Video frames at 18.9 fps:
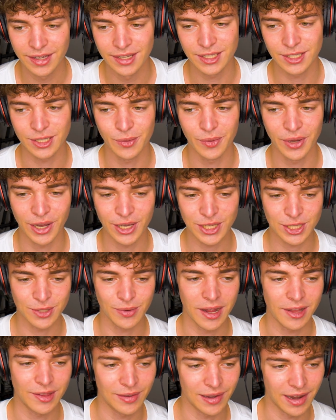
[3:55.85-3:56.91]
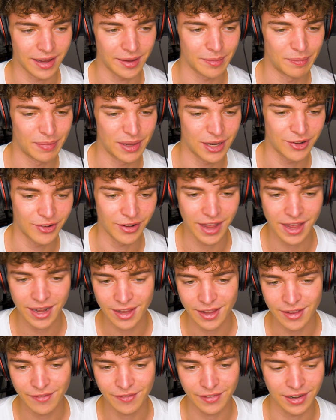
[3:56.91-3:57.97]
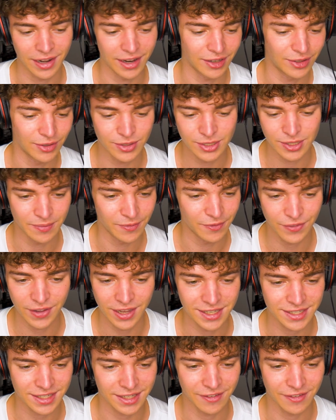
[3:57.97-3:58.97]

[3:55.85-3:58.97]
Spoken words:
So we also had to like be creative and like do some things.